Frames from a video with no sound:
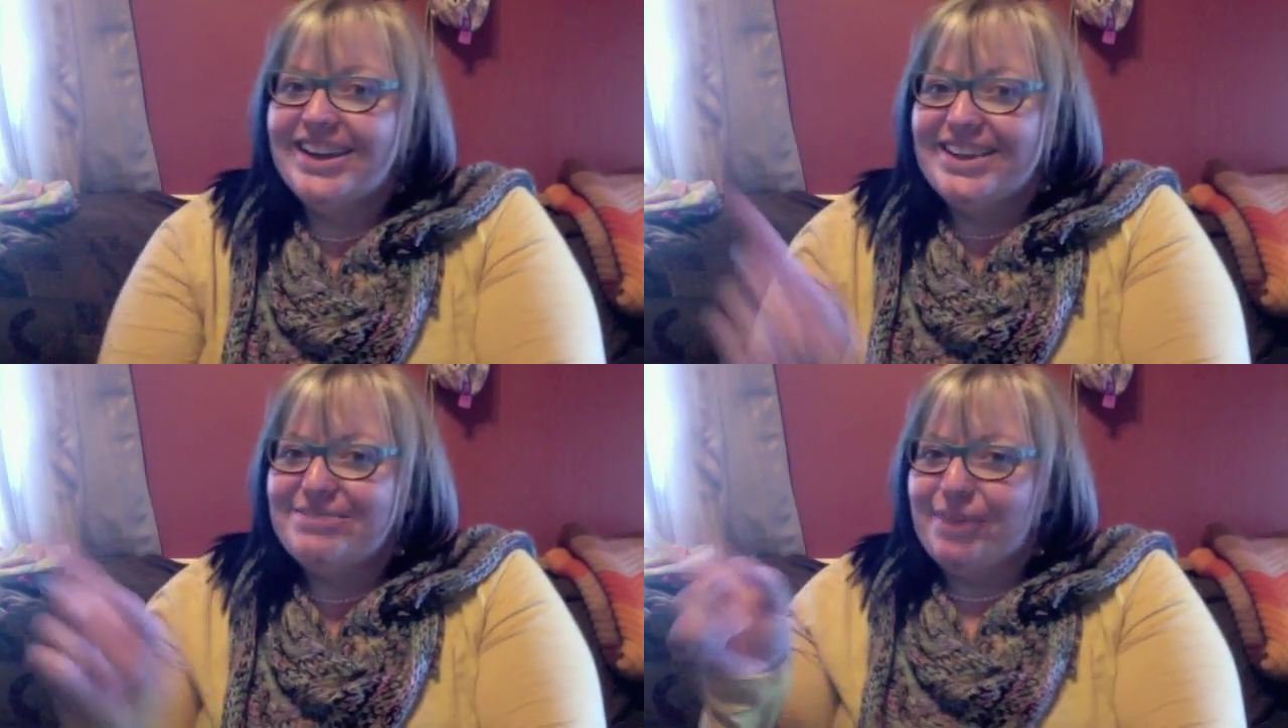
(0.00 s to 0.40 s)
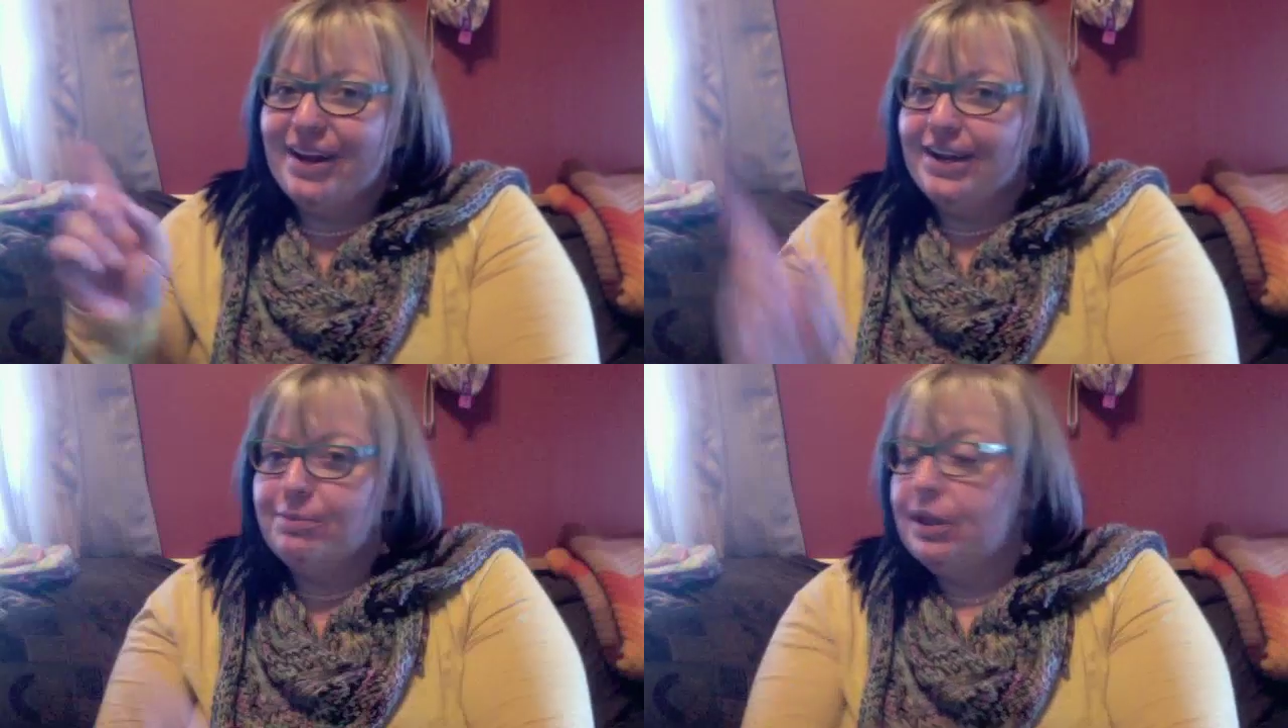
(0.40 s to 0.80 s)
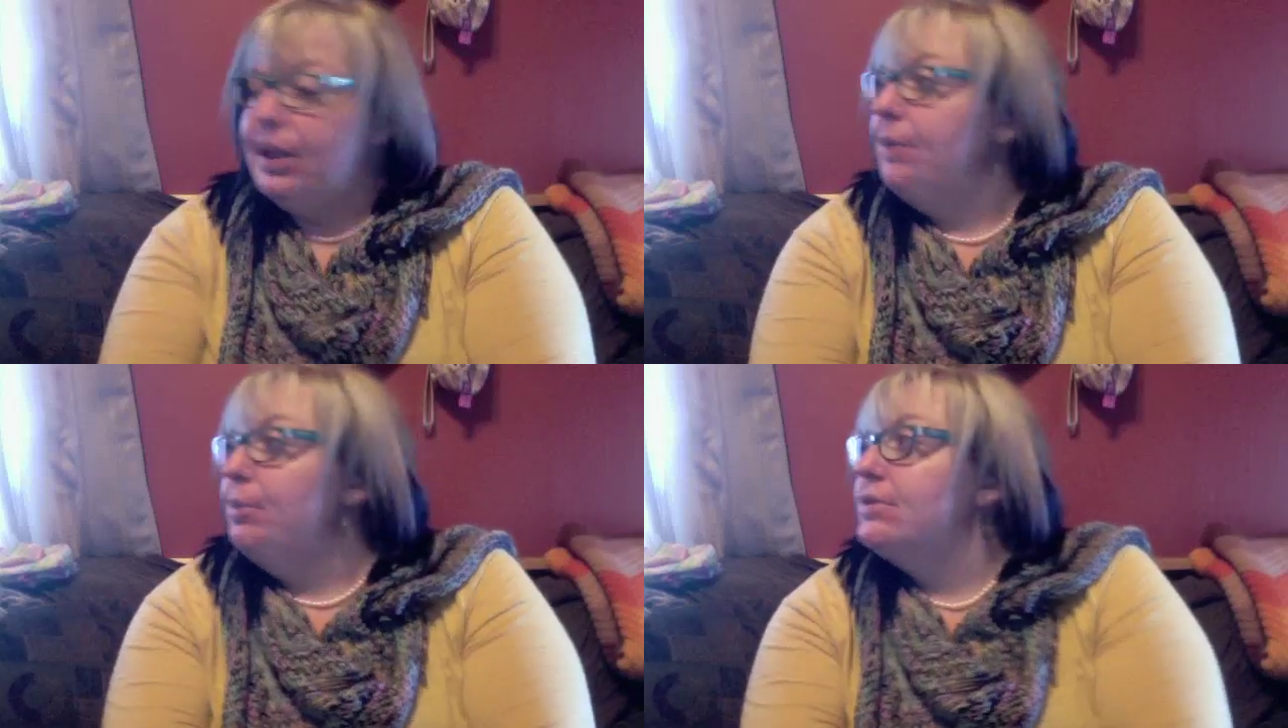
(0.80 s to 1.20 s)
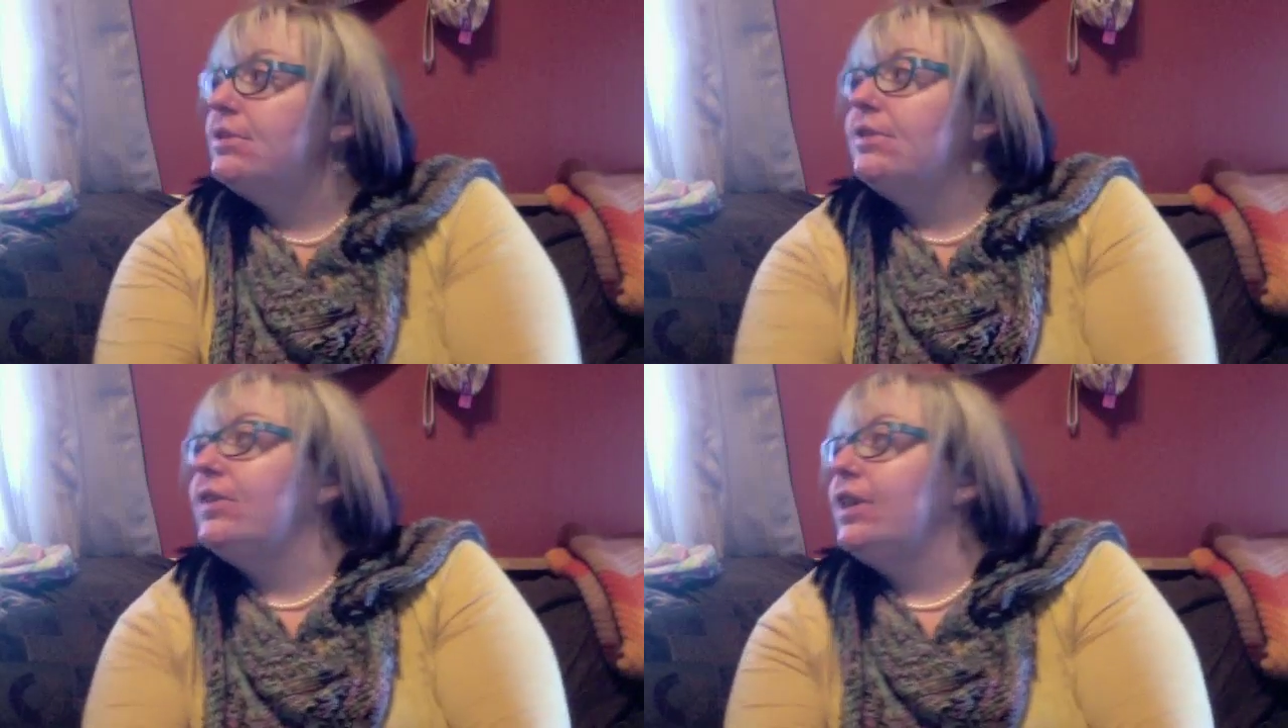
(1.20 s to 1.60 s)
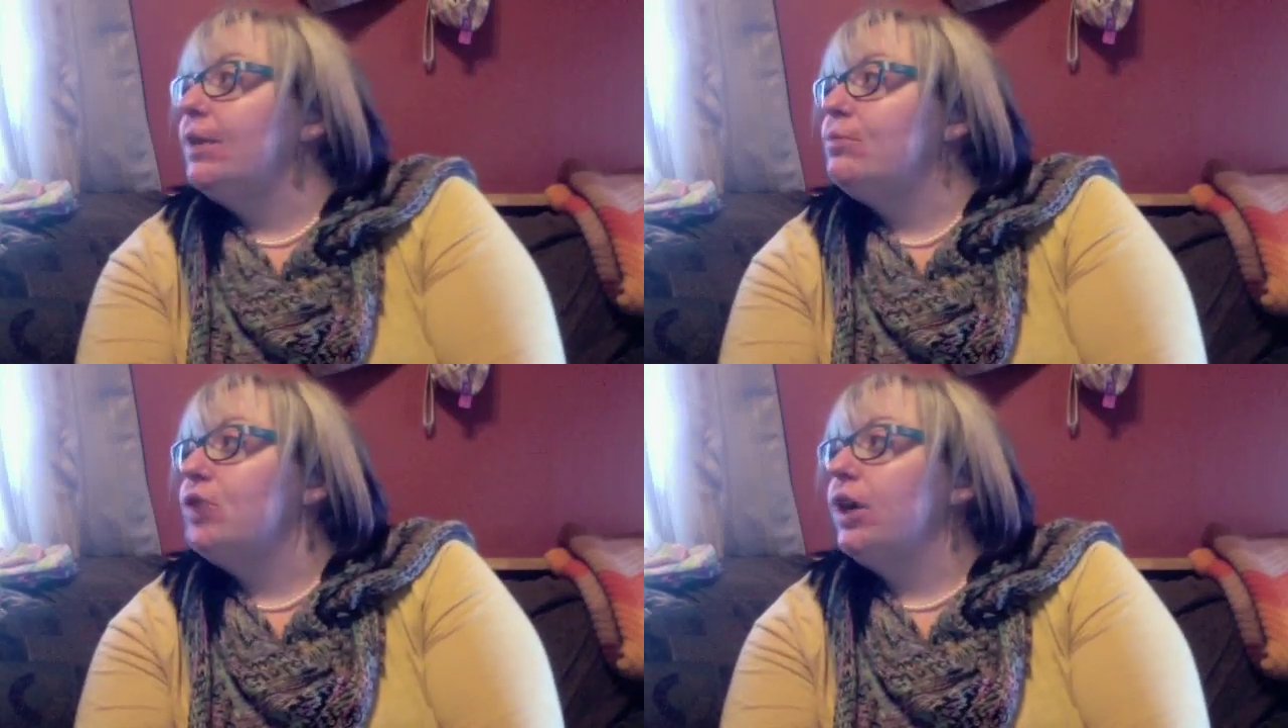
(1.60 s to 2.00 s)
My label's over there. I'm
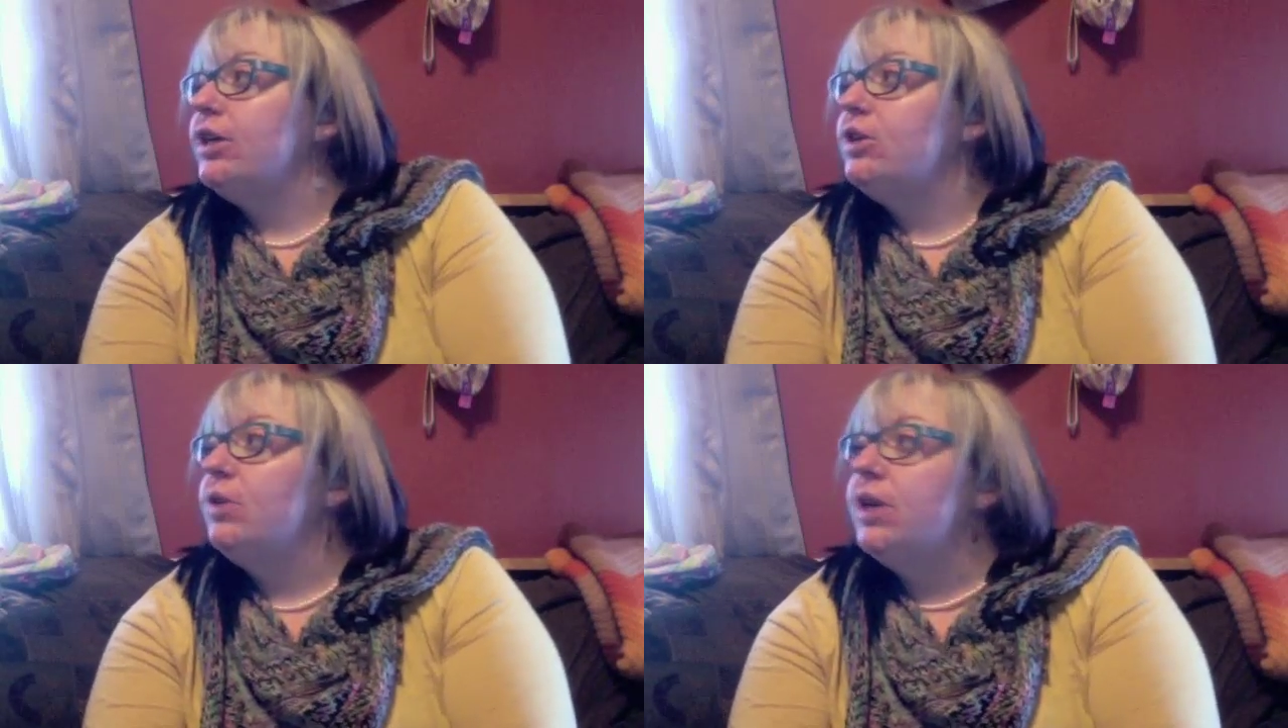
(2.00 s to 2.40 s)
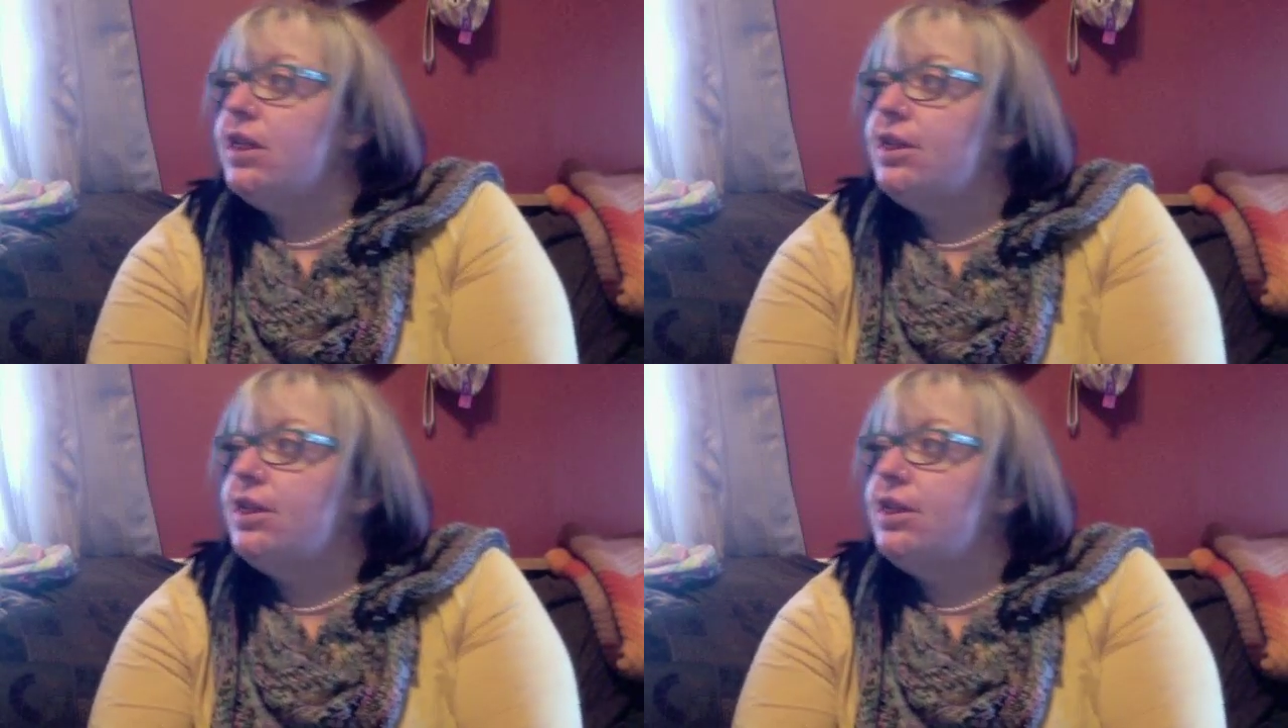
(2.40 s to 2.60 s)
trying to read it.